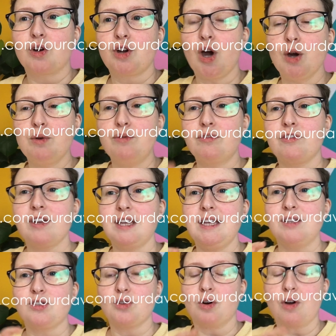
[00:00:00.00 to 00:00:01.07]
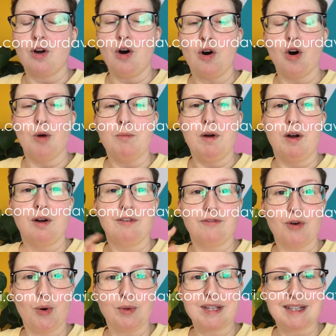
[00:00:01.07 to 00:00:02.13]

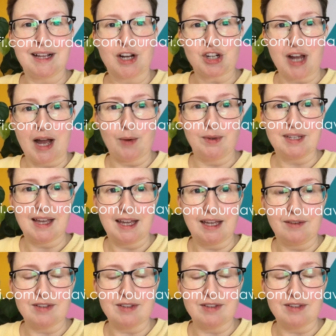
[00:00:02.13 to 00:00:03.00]
ko-fi.com/OurDave,